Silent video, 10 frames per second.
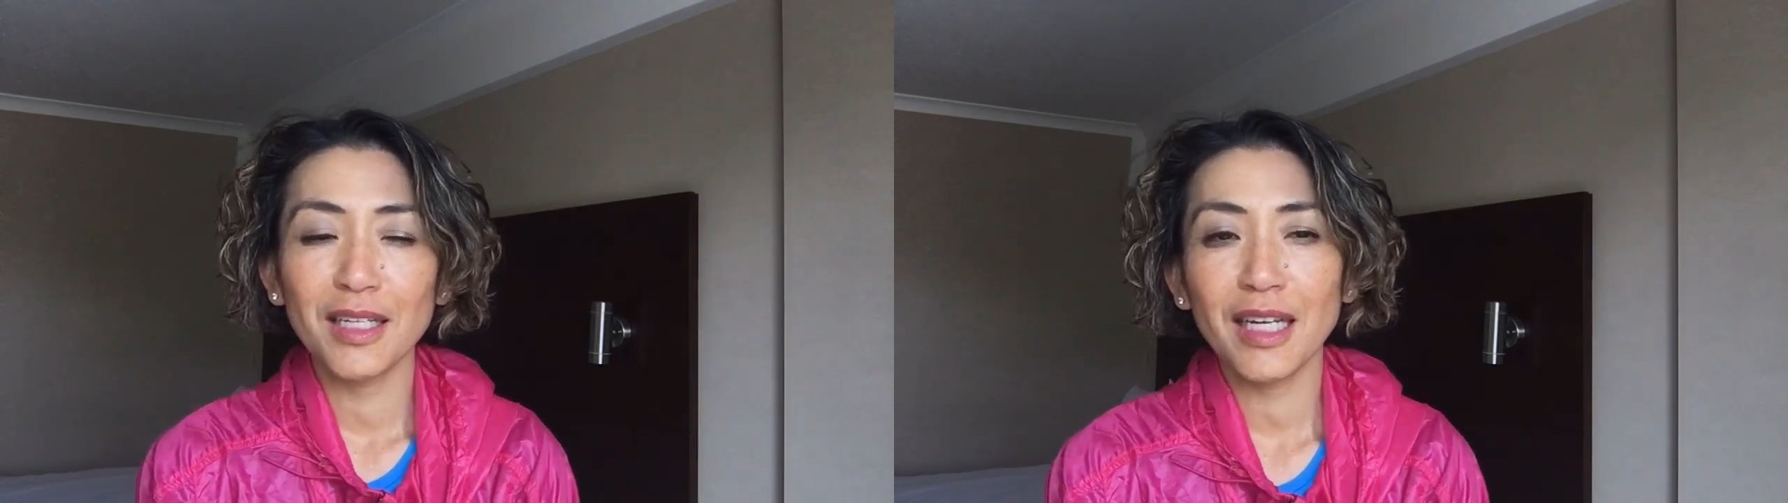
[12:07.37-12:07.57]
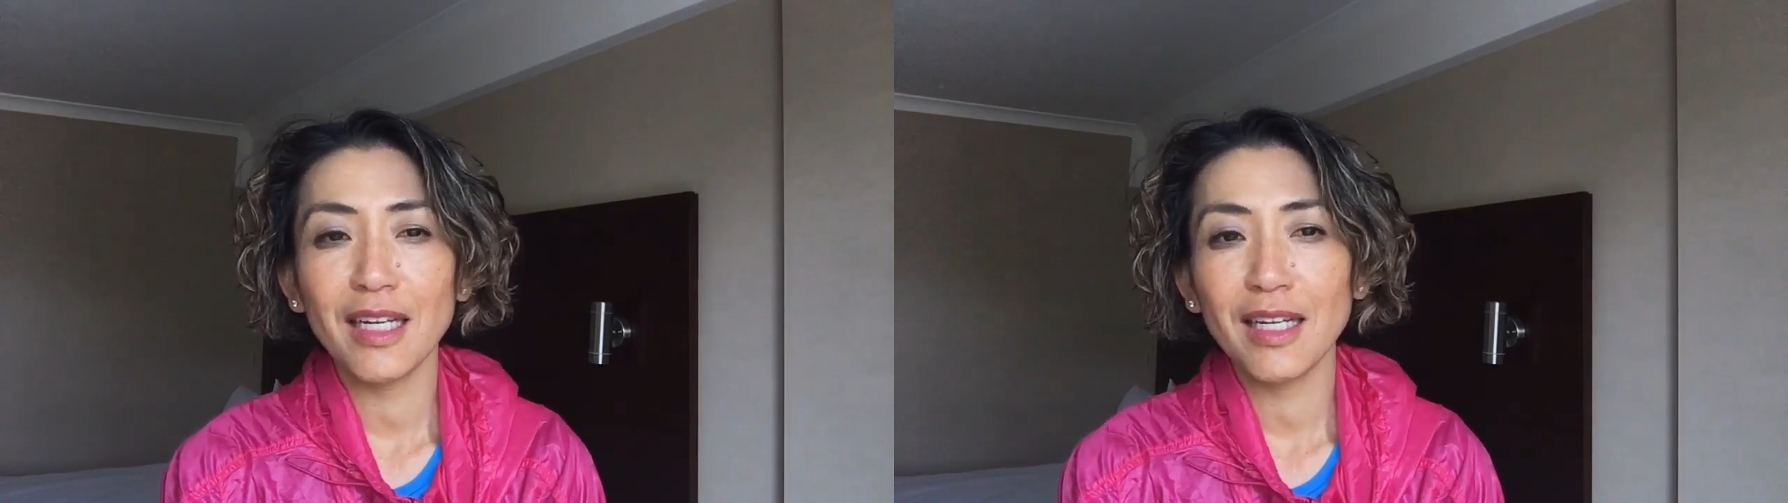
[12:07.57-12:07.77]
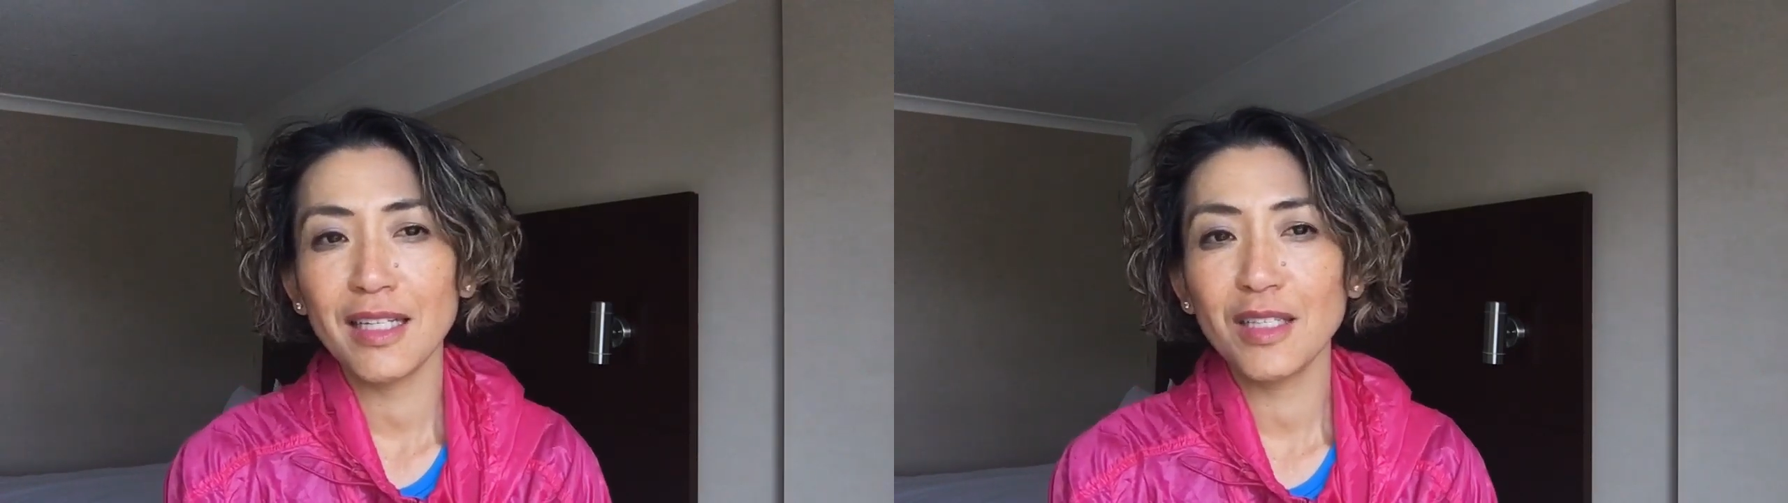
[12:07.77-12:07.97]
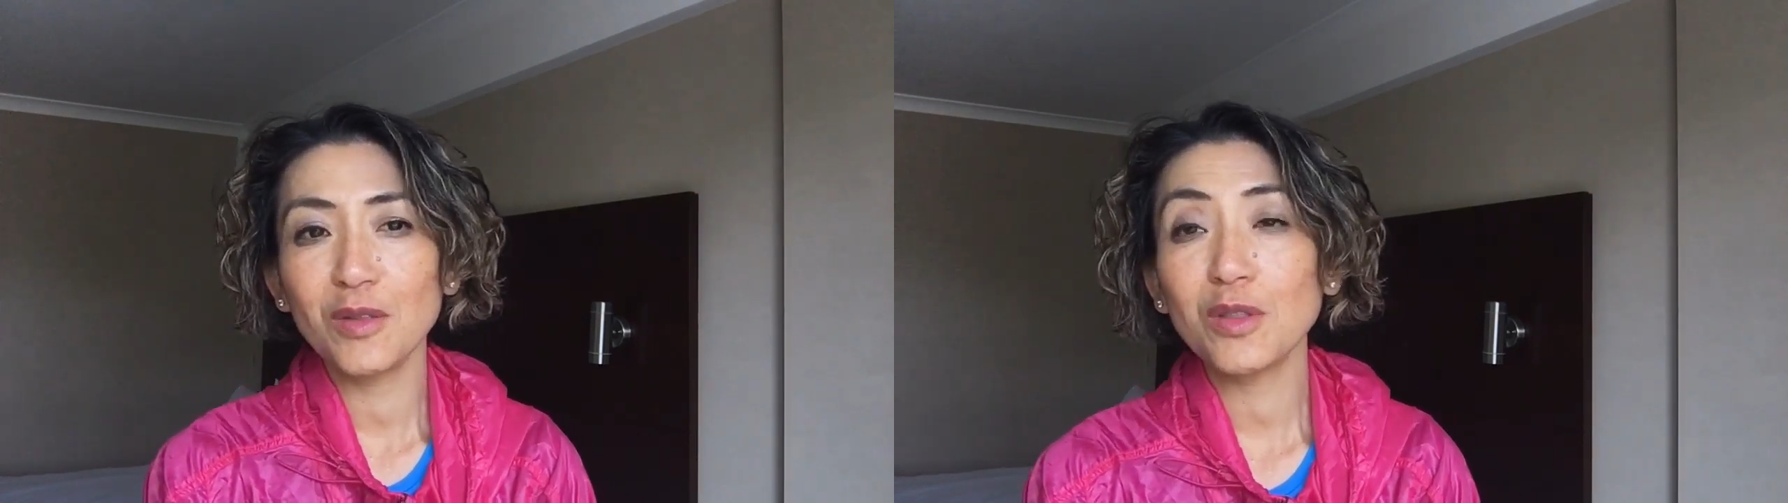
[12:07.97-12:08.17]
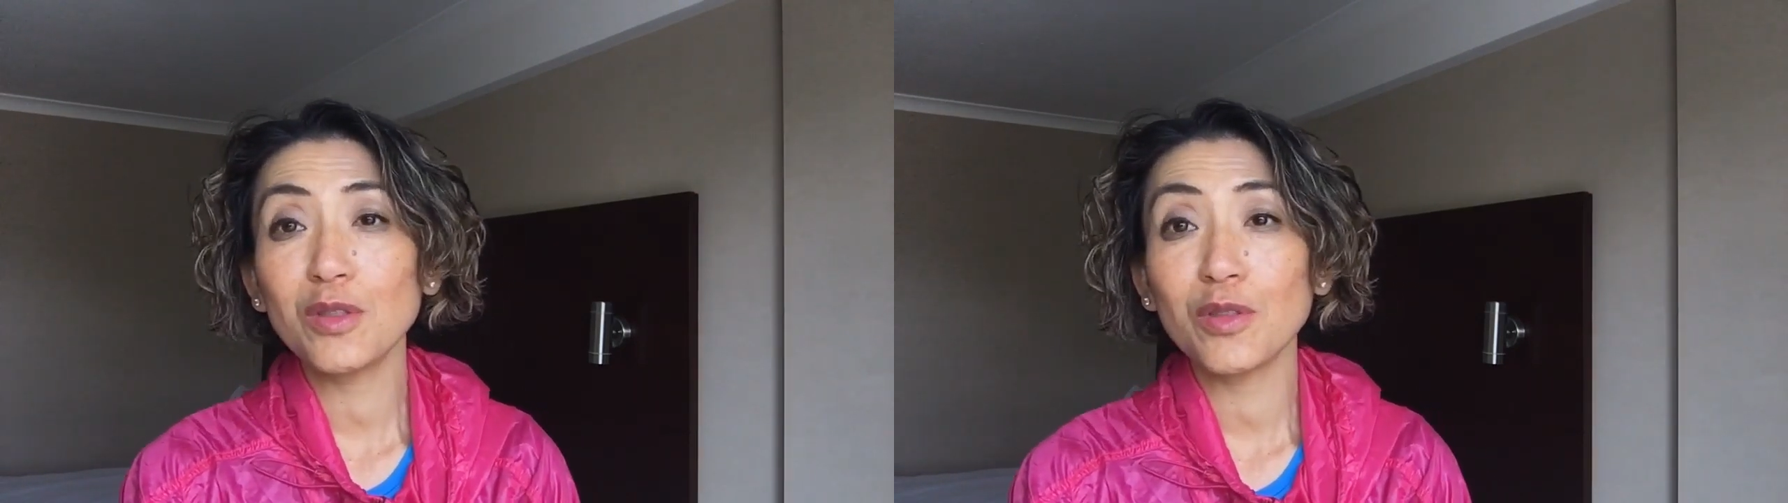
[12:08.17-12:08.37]
In
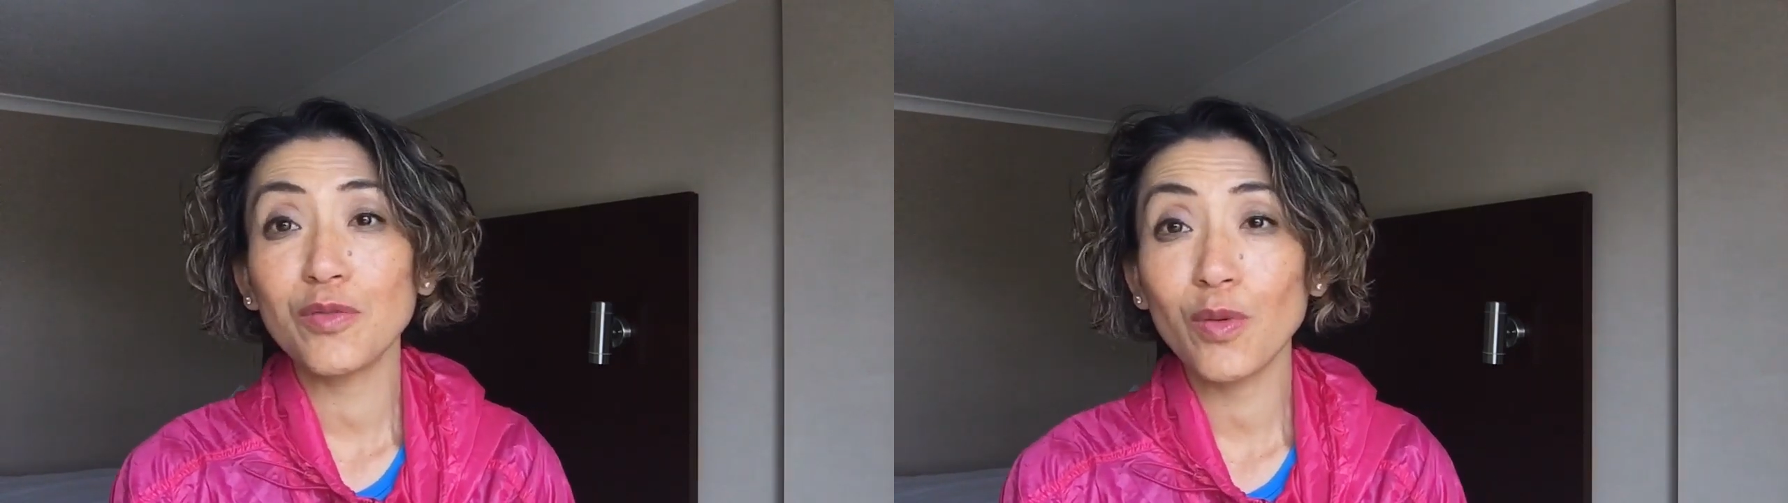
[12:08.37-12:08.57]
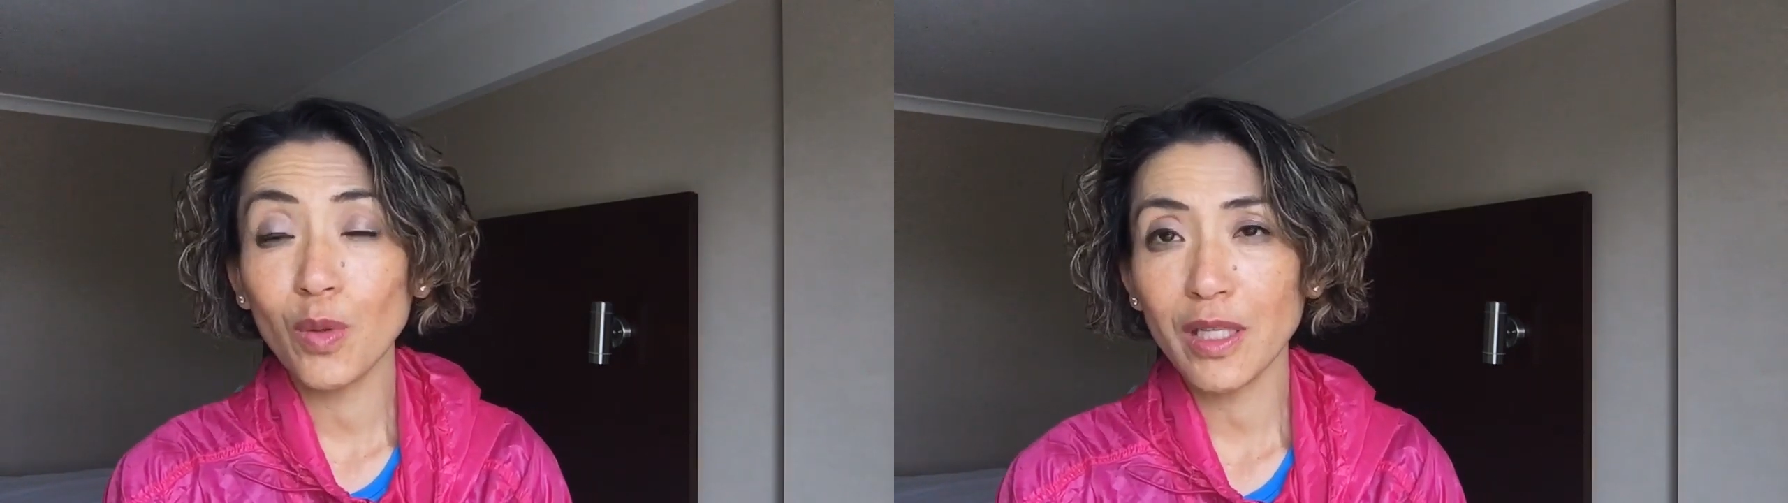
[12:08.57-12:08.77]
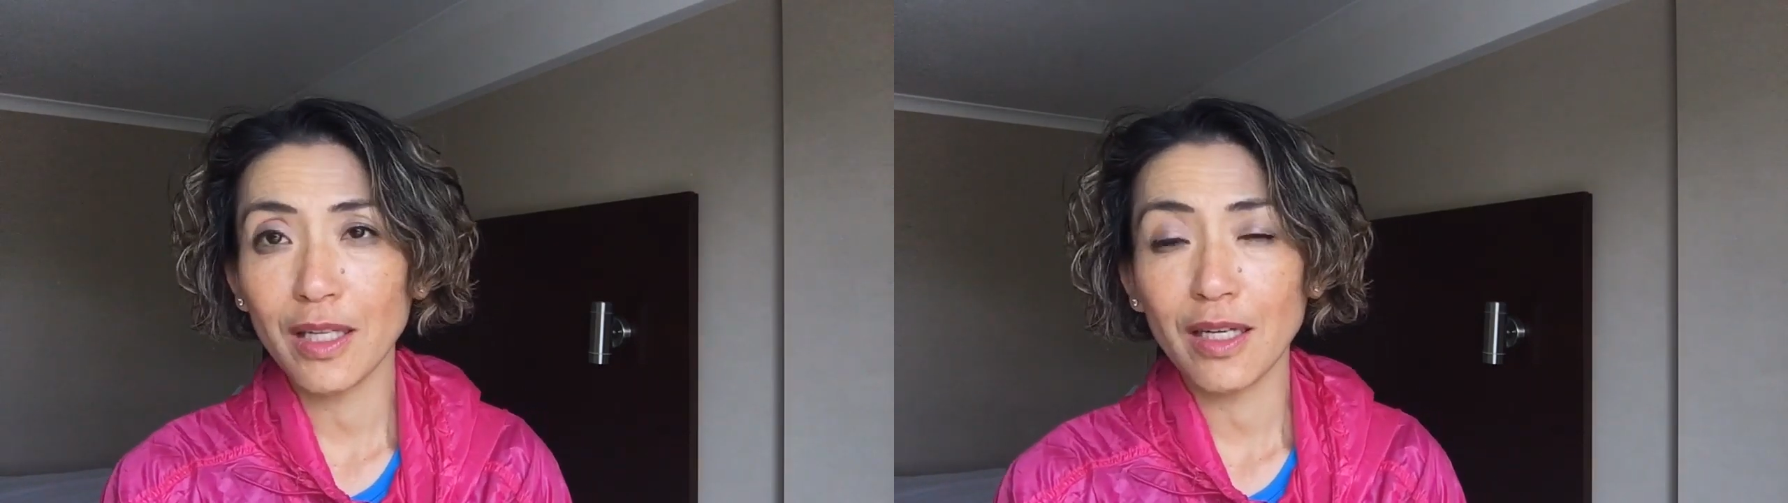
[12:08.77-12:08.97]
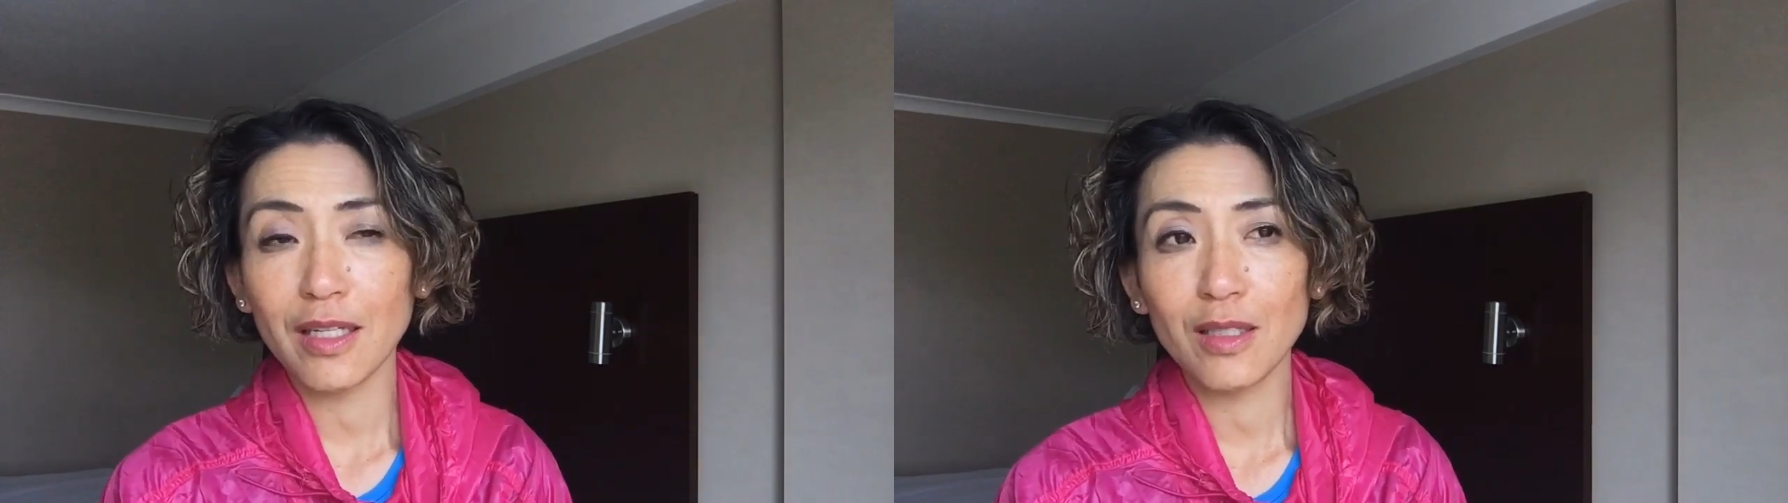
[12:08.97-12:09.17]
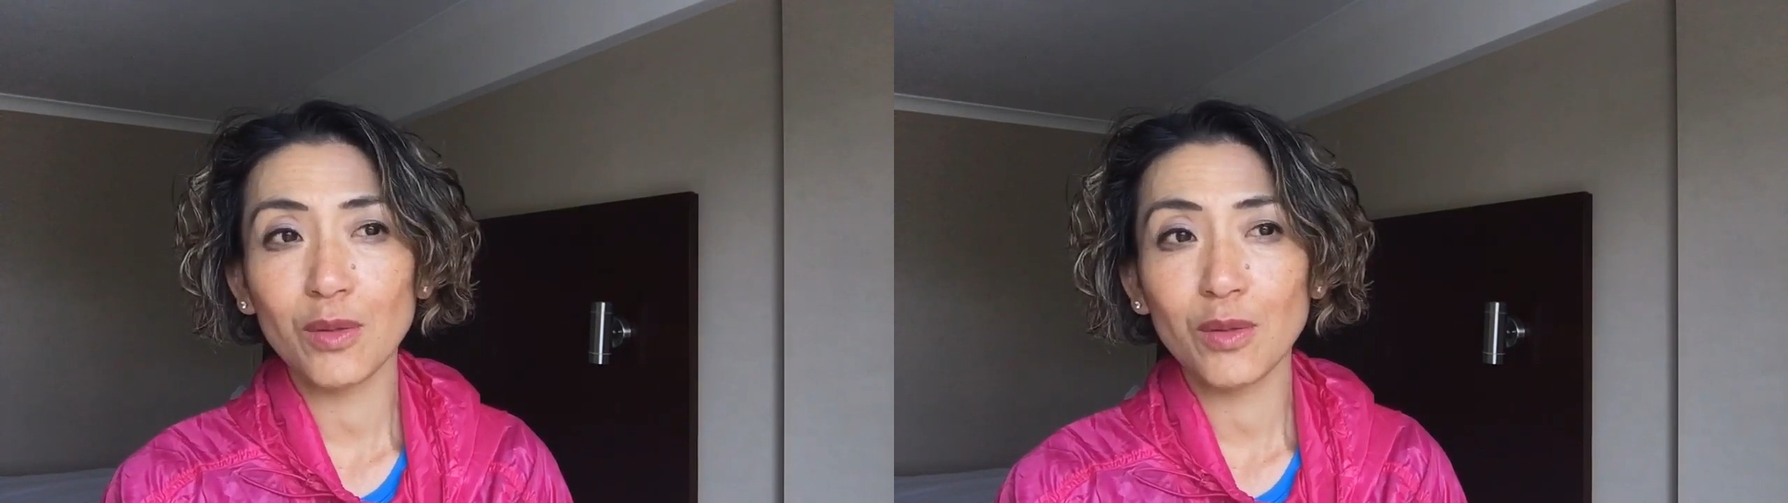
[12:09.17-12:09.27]
order to avoid that,